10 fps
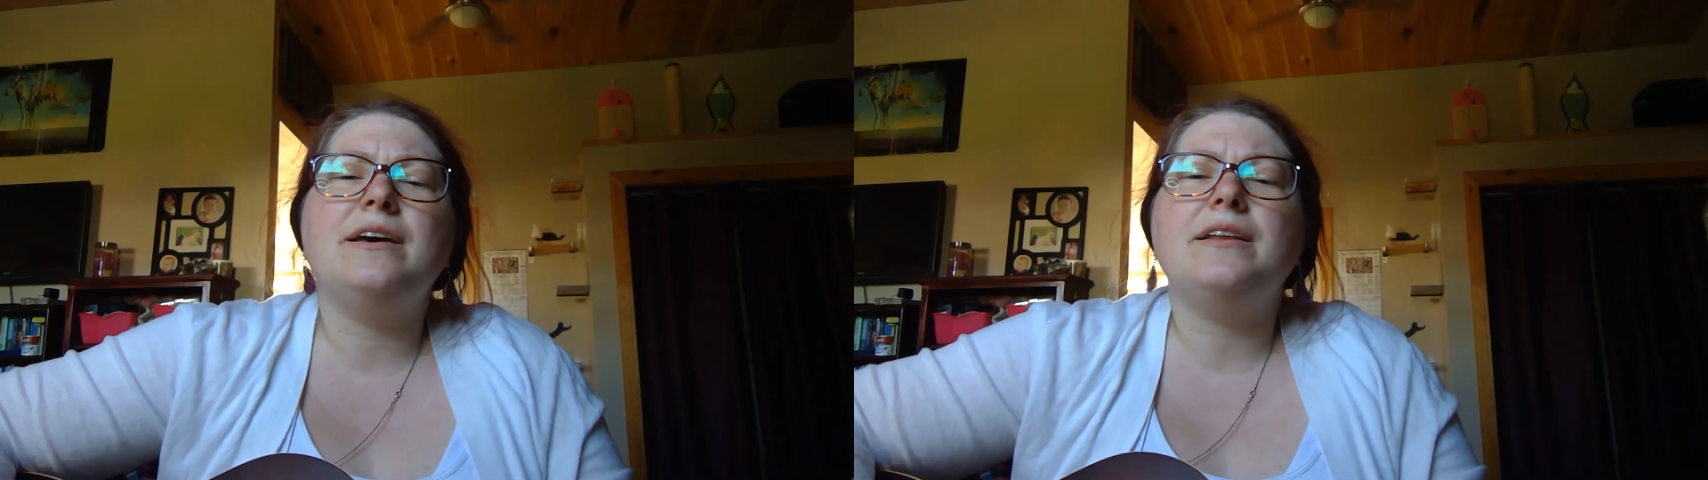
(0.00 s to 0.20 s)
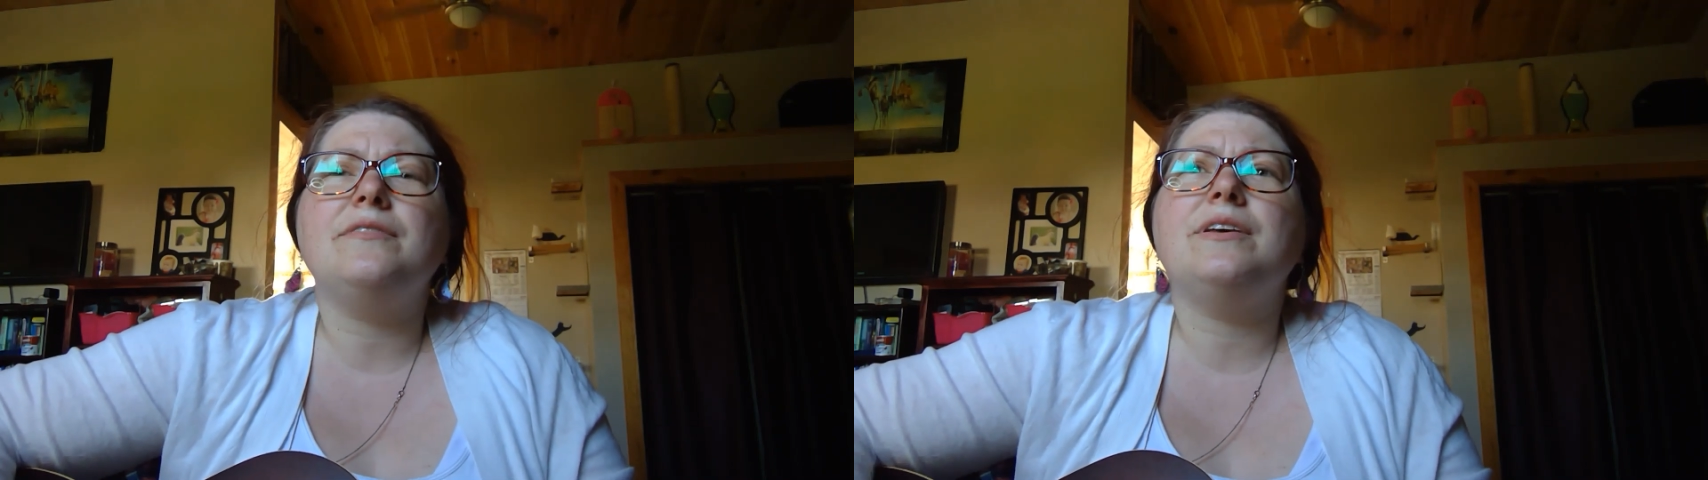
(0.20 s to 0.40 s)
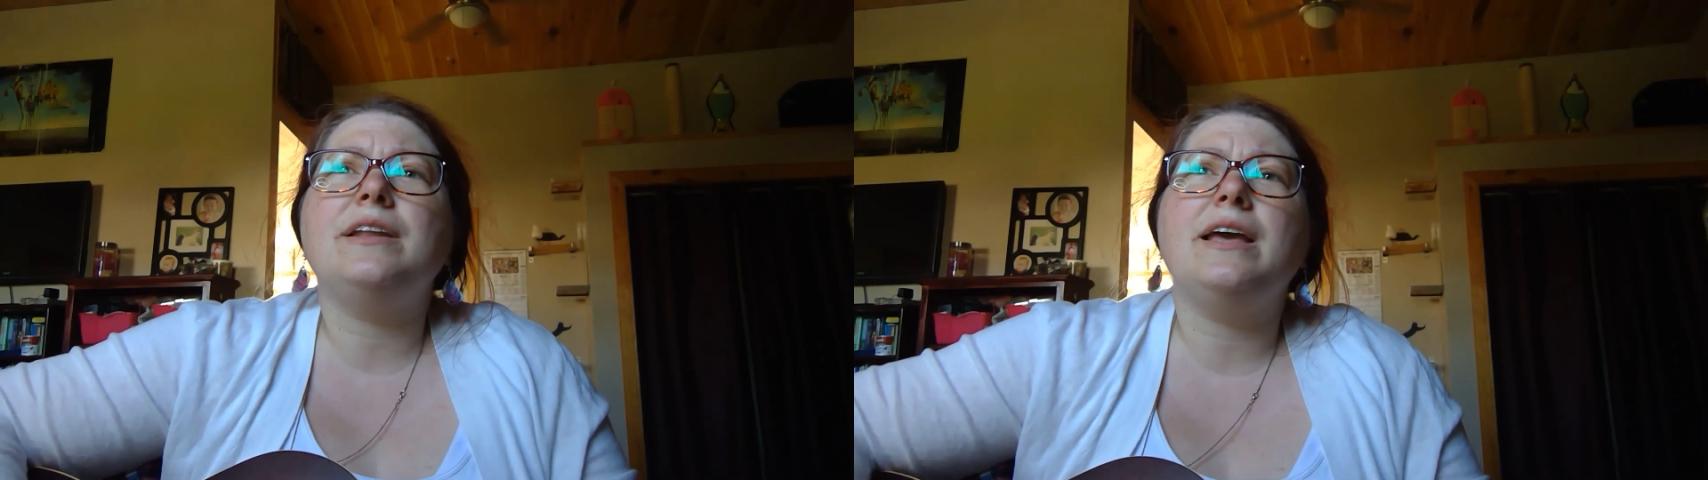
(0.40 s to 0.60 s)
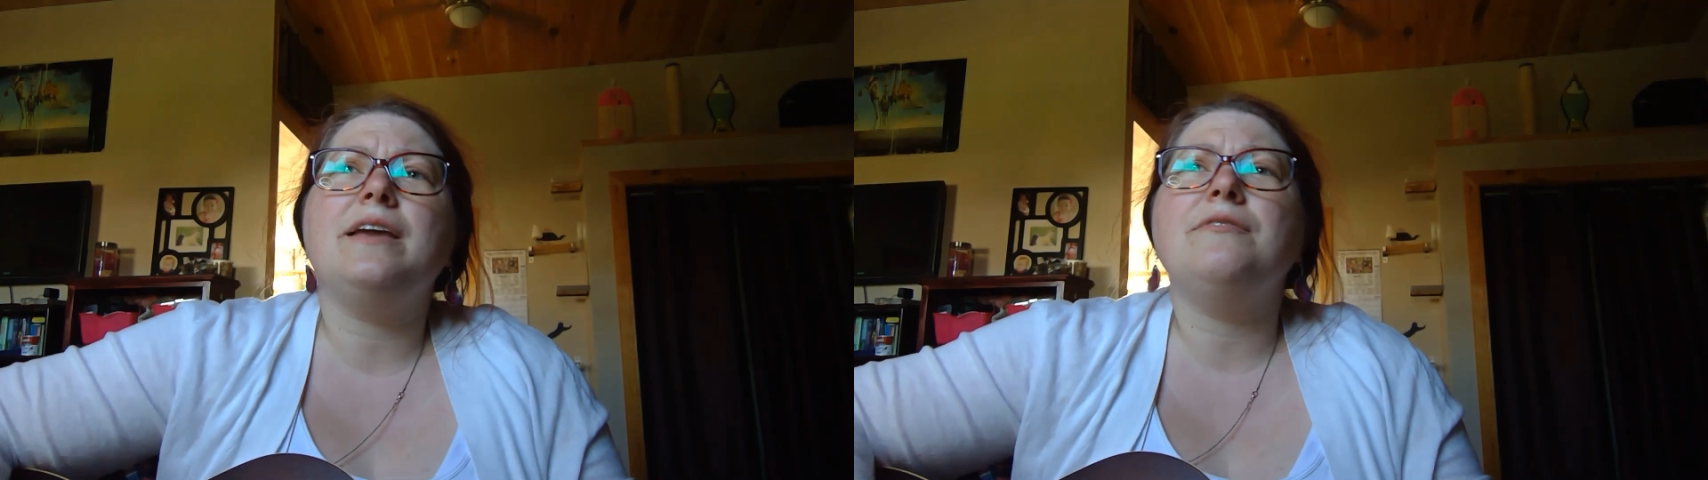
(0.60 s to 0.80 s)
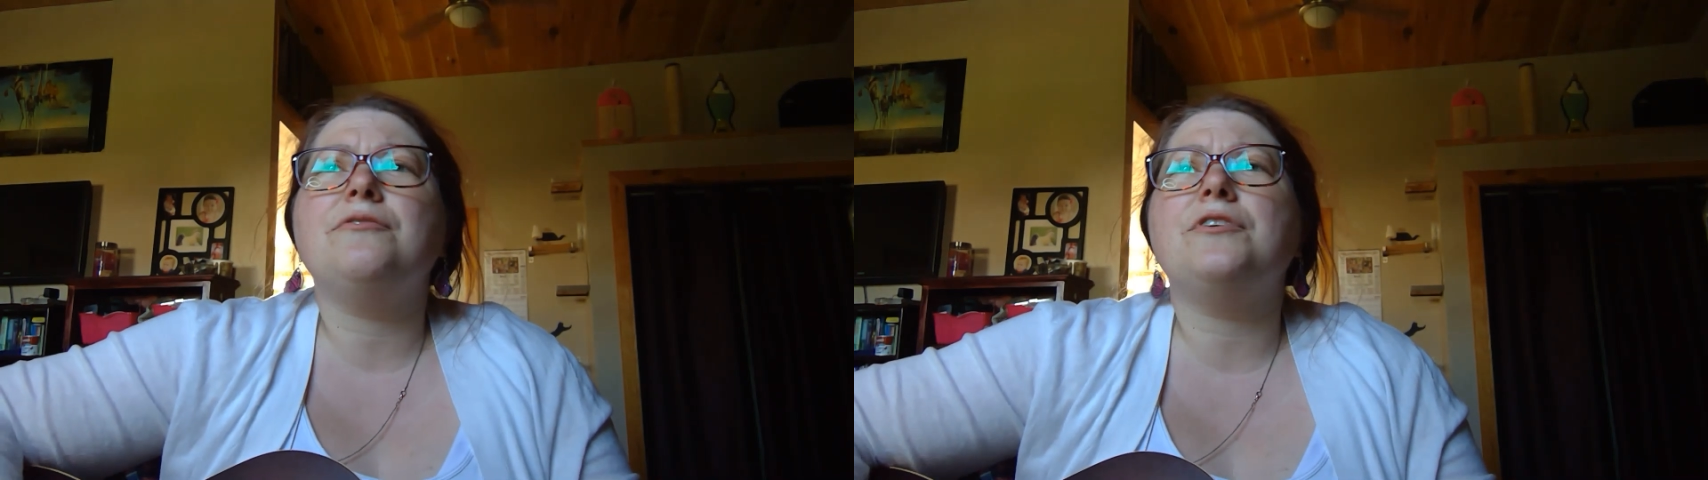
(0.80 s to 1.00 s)
honey, if
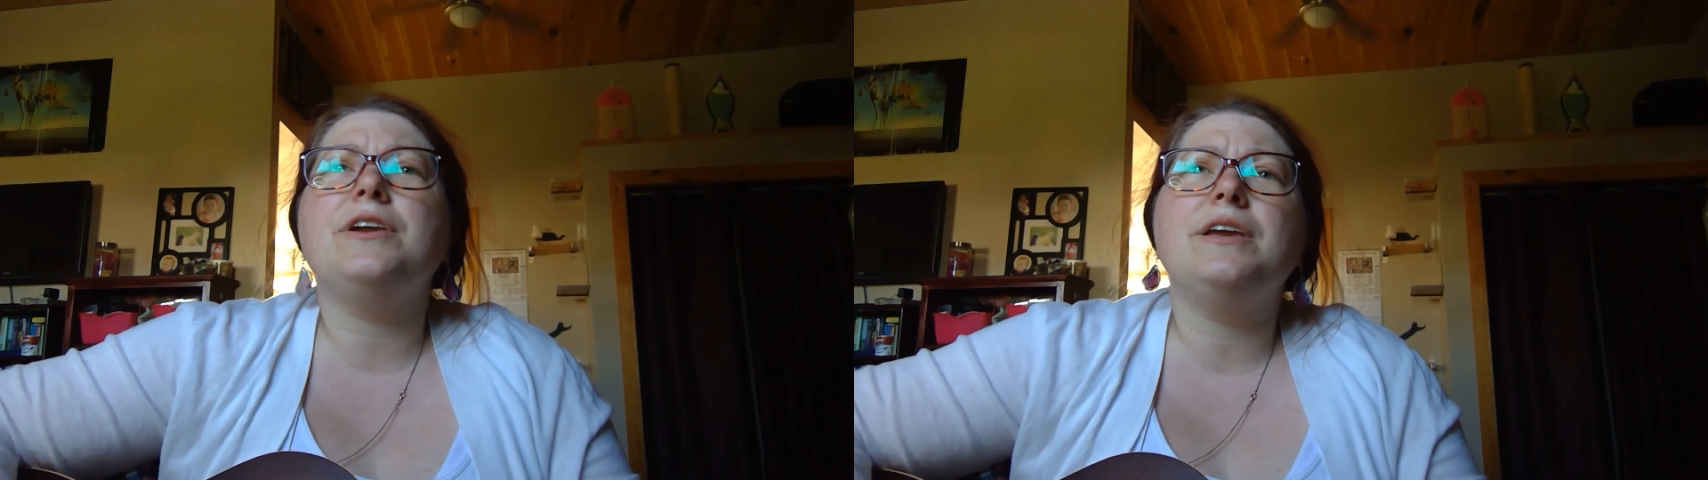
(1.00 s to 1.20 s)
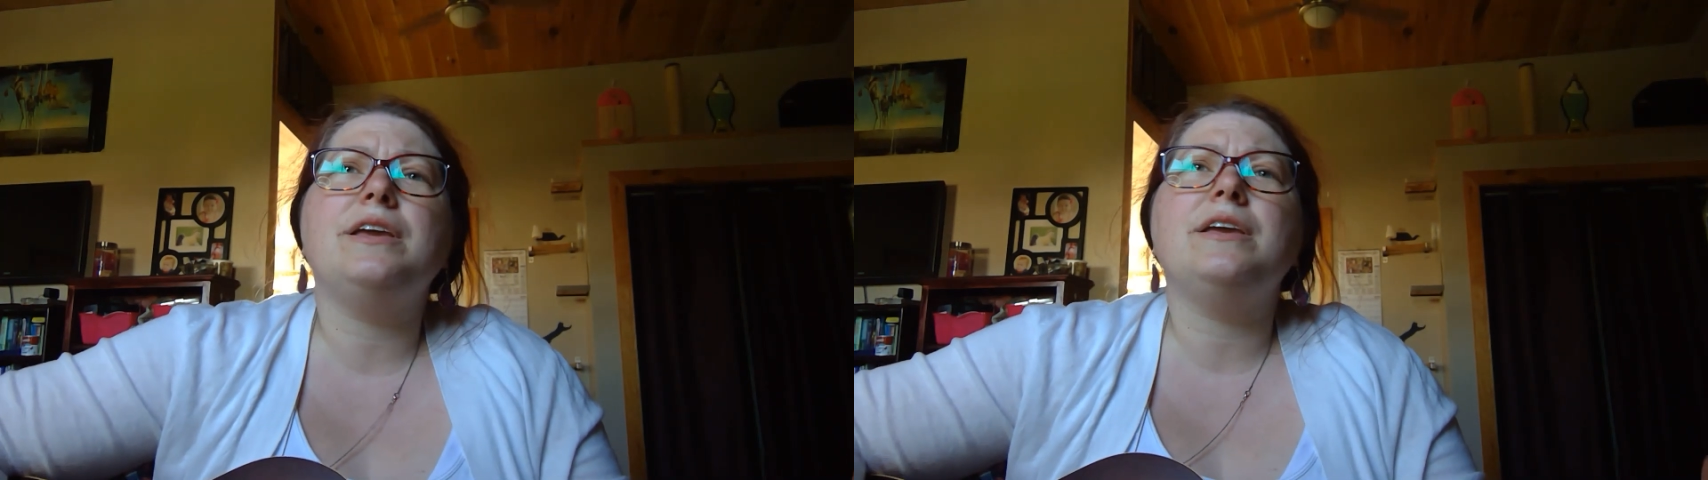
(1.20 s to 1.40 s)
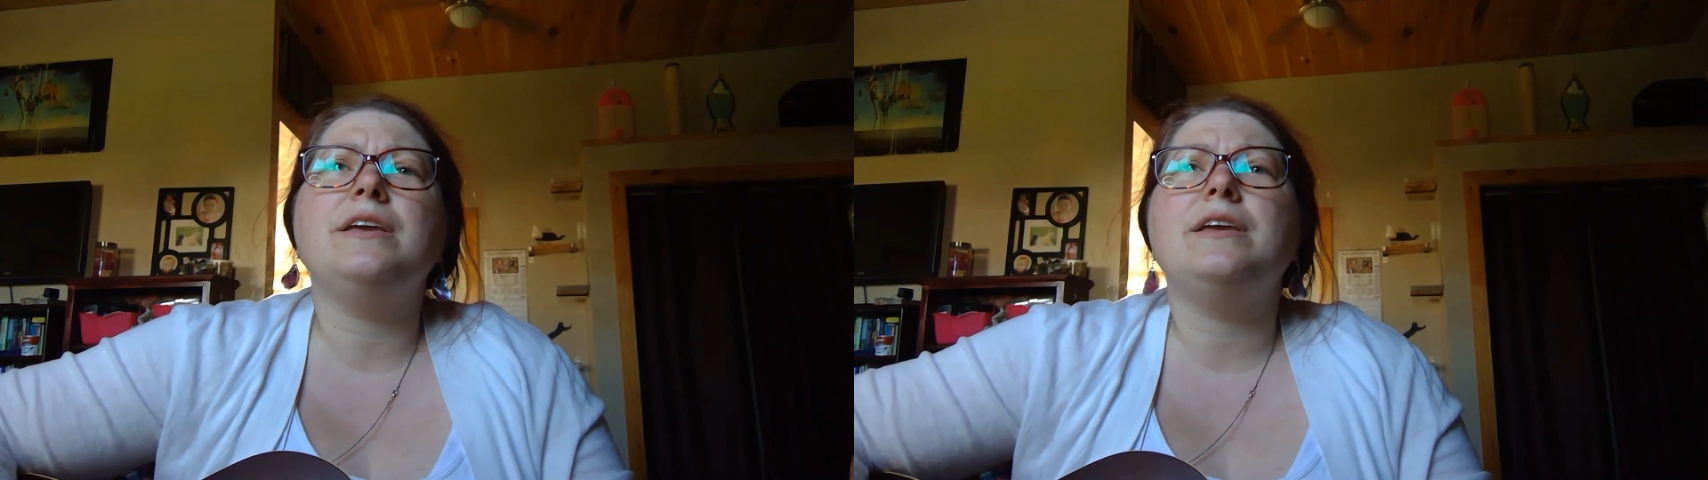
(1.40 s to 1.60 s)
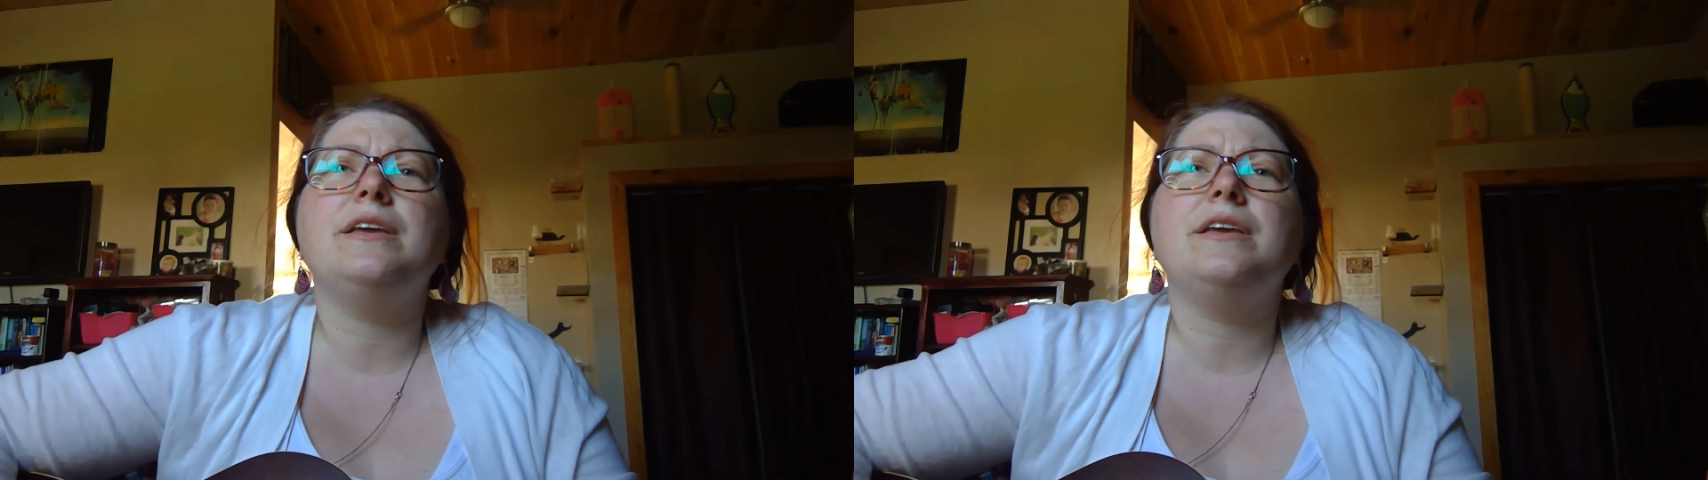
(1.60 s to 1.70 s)
ain't free.